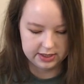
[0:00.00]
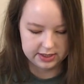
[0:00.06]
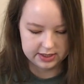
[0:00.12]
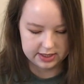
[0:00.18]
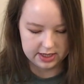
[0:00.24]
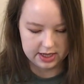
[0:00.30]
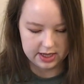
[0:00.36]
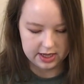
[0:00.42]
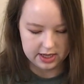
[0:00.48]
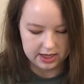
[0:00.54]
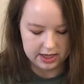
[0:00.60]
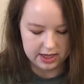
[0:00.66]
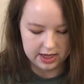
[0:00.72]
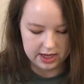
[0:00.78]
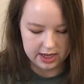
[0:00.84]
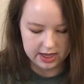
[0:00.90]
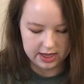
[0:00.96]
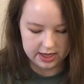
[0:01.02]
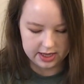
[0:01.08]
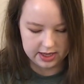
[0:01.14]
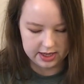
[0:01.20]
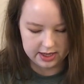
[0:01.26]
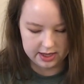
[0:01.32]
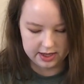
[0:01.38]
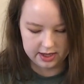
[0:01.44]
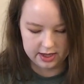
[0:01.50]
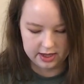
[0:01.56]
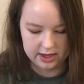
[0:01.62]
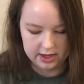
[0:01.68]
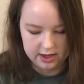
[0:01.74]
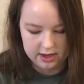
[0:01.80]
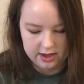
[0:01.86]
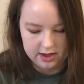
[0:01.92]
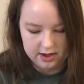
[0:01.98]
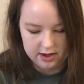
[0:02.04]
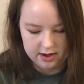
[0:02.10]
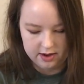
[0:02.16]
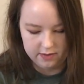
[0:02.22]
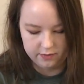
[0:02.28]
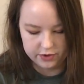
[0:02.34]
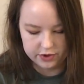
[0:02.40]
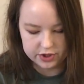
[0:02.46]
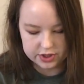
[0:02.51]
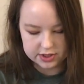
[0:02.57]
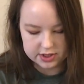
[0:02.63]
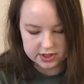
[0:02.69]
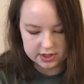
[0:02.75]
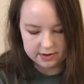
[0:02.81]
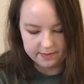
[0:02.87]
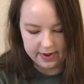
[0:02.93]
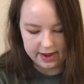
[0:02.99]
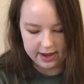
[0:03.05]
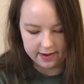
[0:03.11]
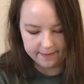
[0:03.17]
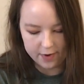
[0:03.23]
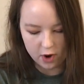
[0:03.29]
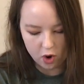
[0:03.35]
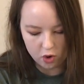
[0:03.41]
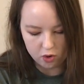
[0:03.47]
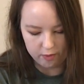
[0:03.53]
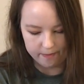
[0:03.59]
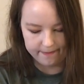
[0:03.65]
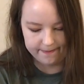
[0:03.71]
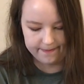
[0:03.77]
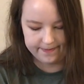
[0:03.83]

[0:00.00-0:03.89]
this guy and we're just gonna make him a home.